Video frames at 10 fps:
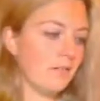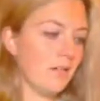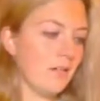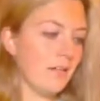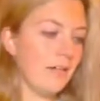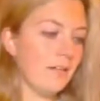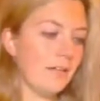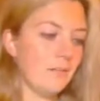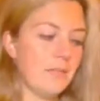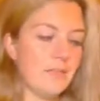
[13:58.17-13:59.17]
Donna
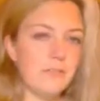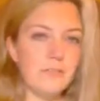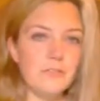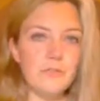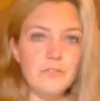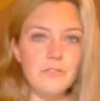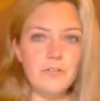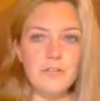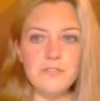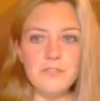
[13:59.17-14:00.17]
Kelly, I mean, you just
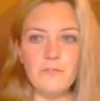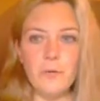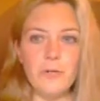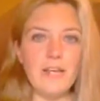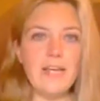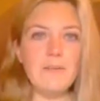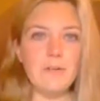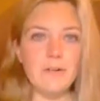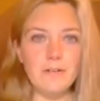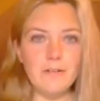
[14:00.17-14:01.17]
crossed the 4K
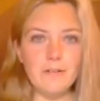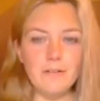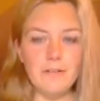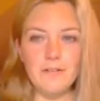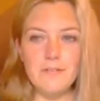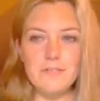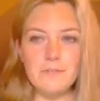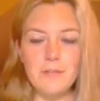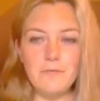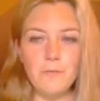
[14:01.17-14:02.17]
mark
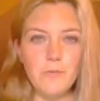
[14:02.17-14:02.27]
this month,